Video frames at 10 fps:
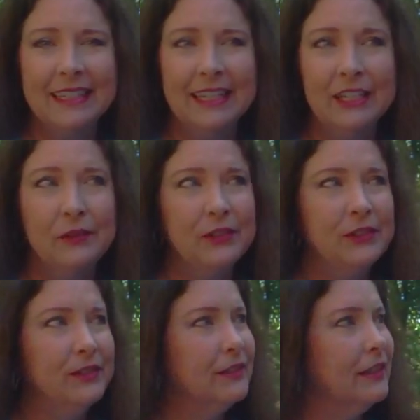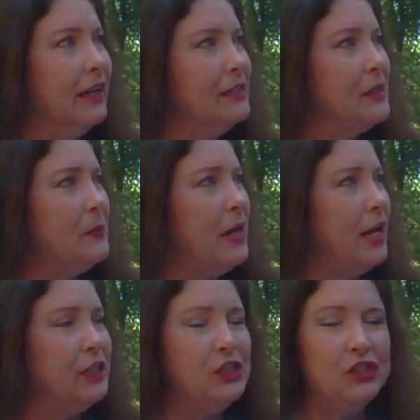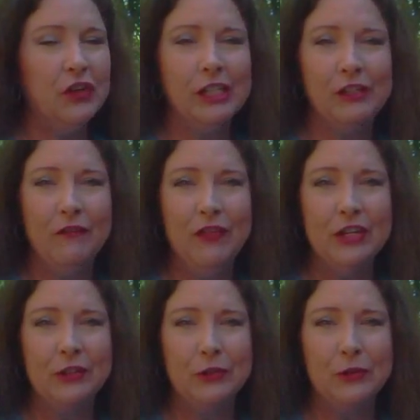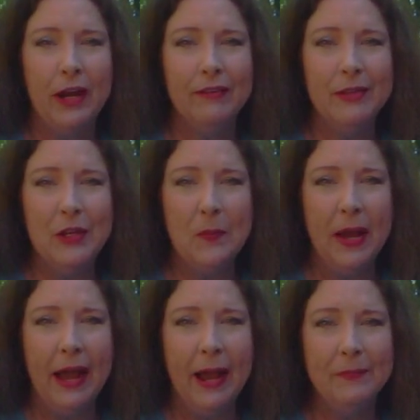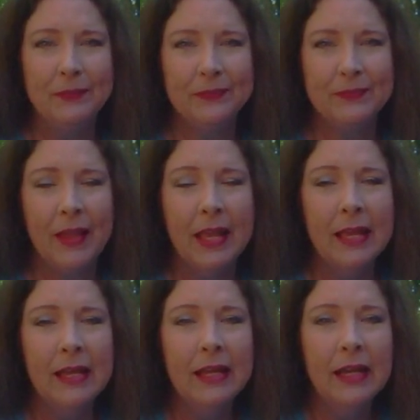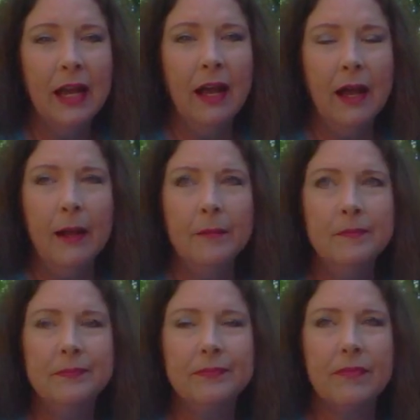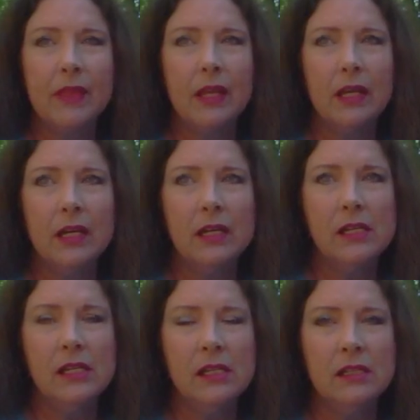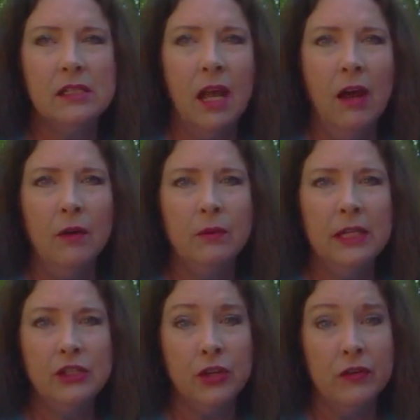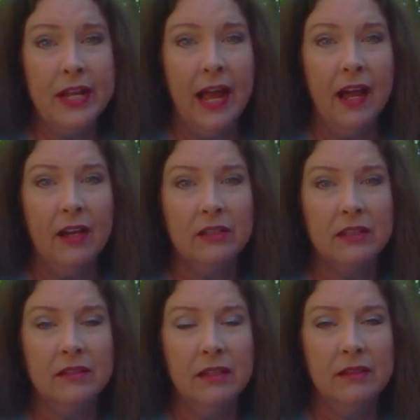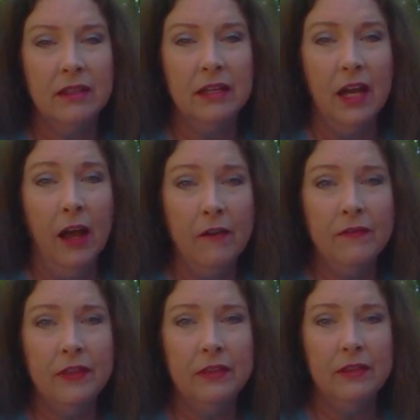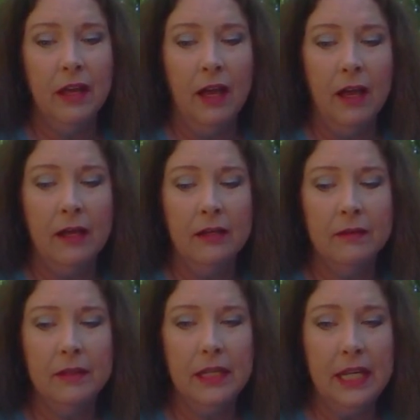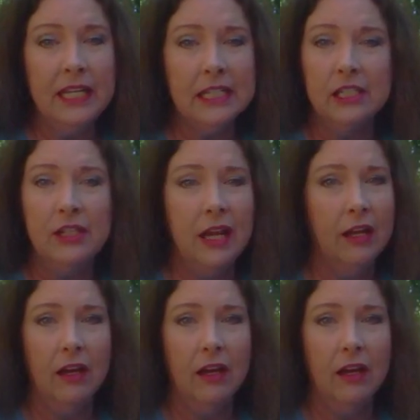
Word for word: Got a, got some kind of construction vehicle driving nearby. Um, so it turned out that of, uh, he didn't,